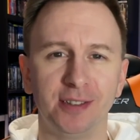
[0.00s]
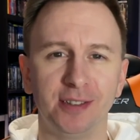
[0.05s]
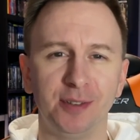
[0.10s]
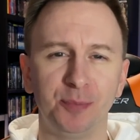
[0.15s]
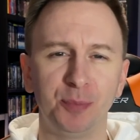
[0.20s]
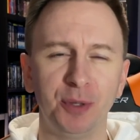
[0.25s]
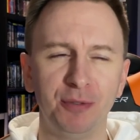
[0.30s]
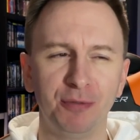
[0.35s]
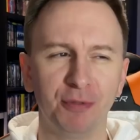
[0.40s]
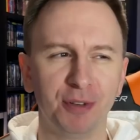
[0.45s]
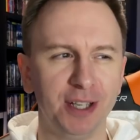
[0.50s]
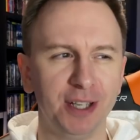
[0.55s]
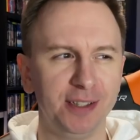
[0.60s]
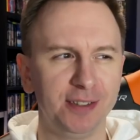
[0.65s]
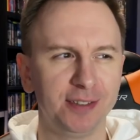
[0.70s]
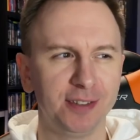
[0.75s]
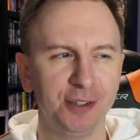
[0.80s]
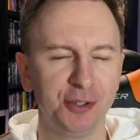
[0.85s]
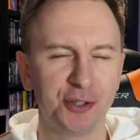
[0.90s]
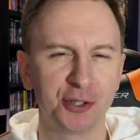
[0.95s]
he's been
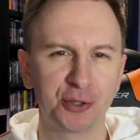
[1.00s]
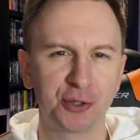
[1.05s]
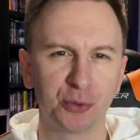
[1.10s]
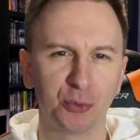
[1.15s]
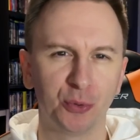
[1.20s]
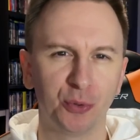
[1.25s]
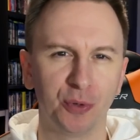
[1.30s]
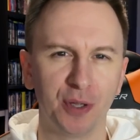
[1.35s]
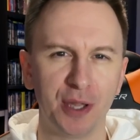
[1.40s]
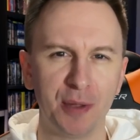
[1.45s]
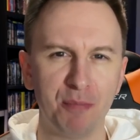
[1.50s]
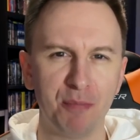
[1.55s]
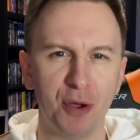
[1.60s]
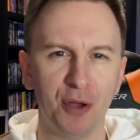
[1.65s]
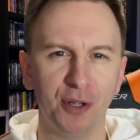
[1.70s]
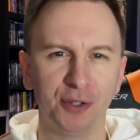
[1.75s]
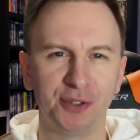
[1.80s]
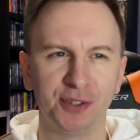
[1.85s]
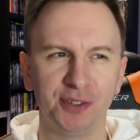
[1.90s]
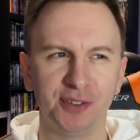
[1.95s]
releasing short
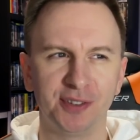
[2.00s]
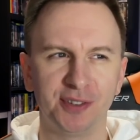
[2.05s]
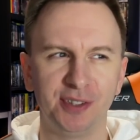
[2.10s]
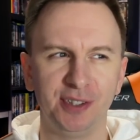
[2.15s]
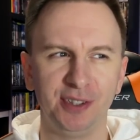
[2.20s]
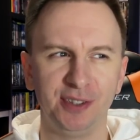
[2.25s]
emergency